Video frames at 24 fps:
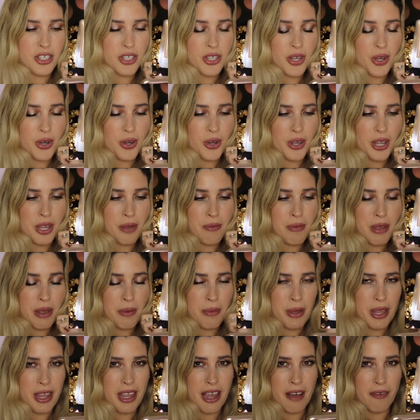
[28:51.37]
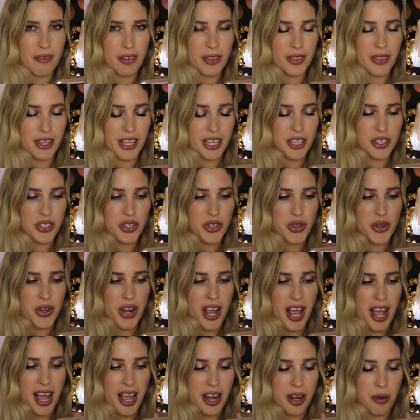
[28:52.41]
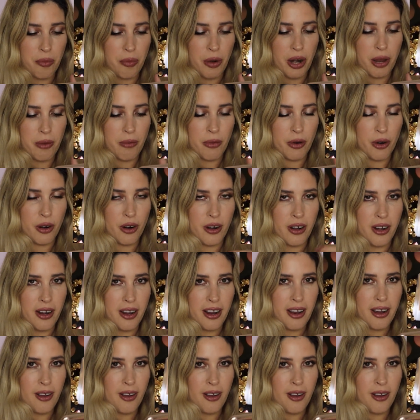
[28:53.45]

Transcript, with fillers: So it may be a foundation and a primer